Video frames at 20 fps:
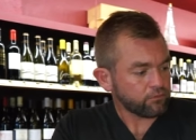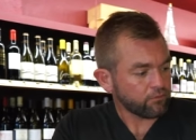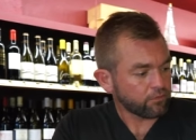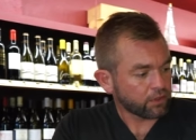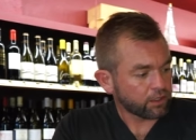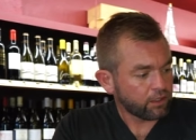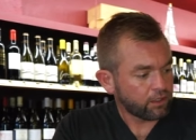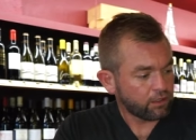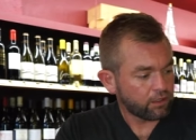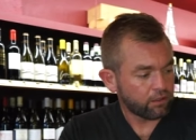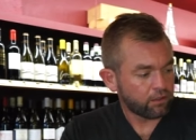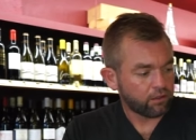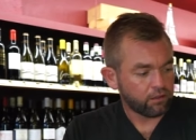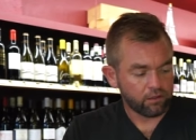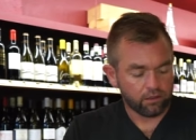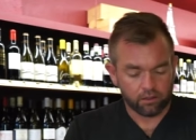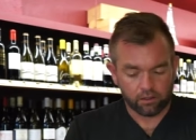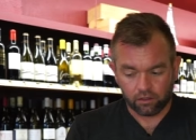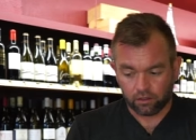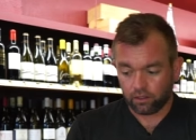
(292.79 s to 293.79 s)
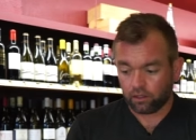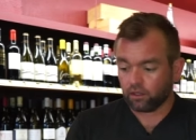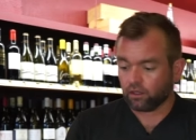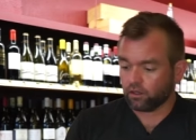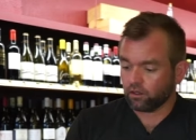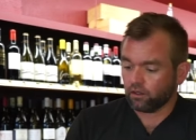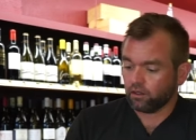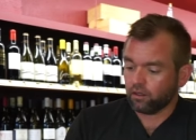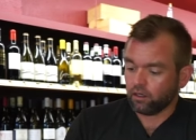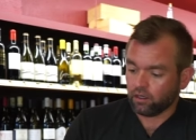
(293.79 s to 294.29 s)

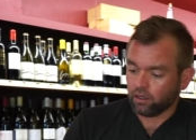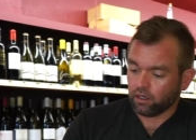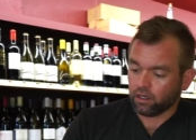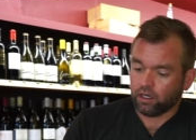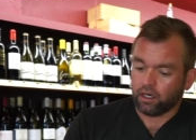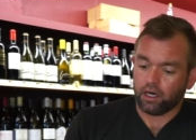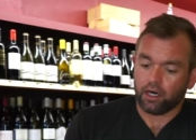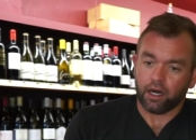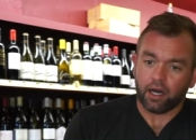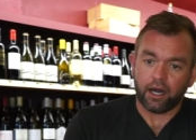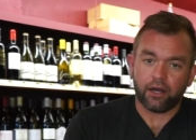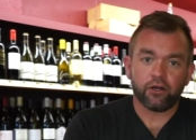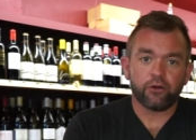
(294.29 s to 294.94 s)
I